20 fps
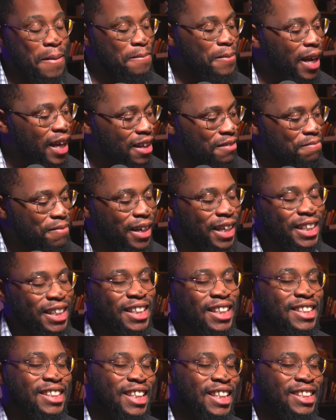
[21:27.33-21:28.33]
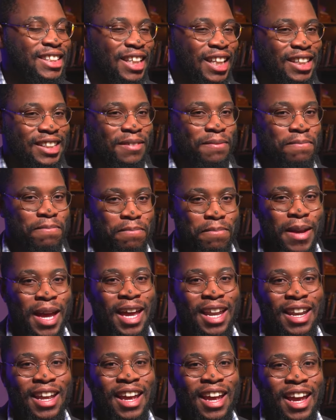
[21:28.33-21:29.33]
but it's a
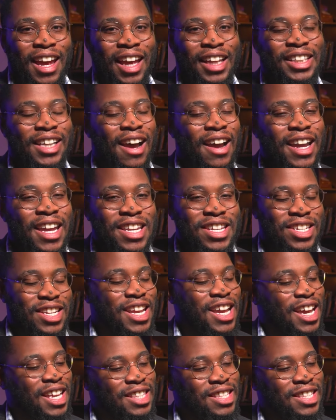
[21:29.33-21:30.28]
bit tongue in cheek.